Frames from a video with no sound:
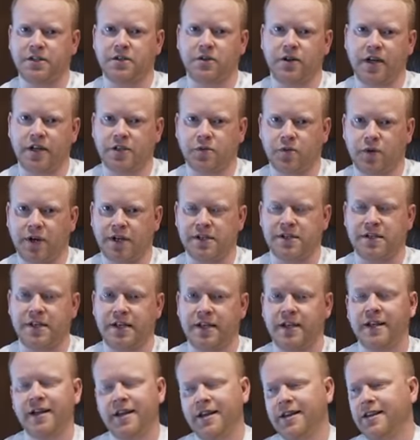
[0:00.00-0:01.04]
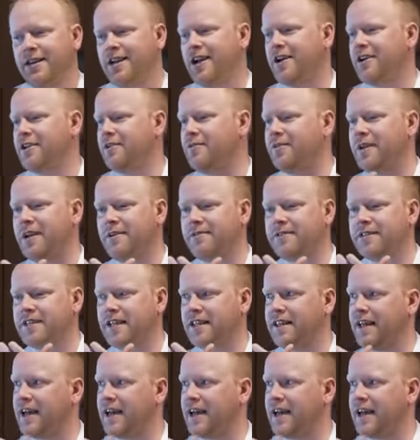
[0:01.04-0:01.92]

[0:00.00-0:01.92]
your XYZ. No, you would never say